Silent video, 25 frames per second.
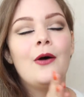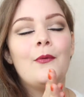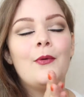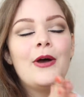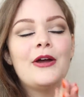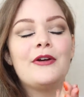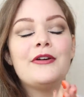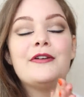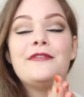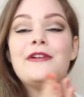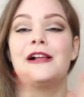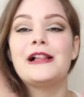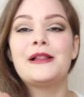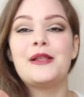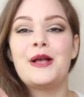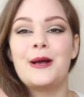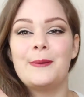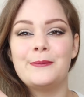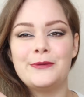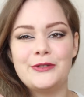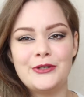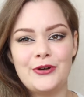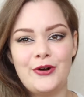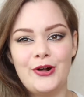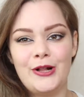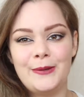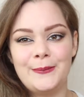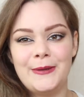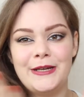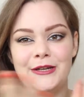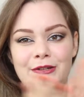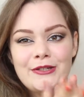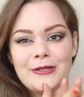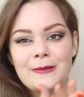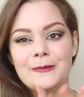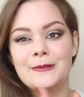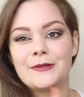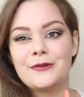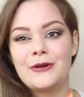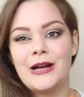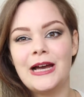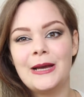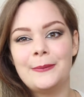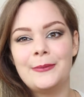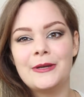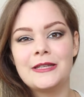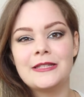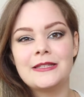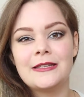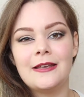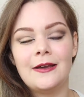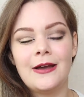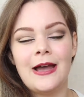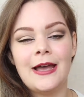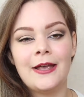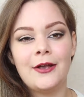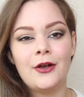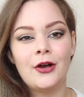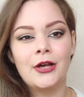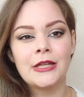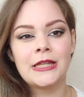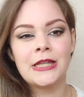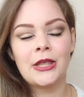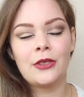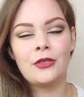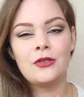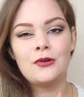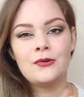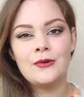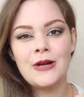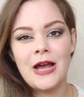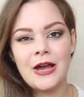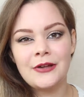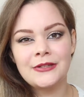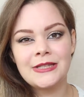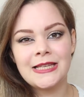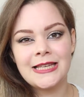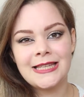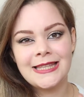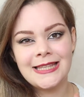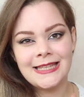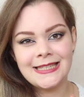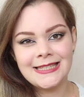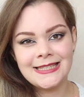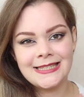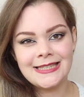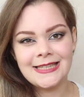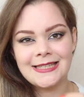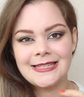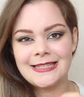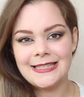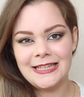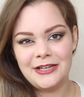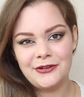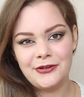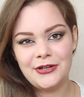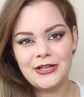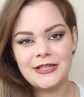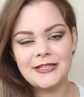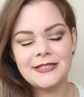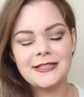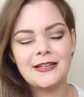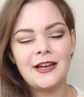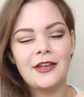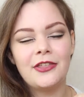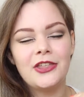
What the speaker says: Very welcome to all my new subscribers I got throughout this series.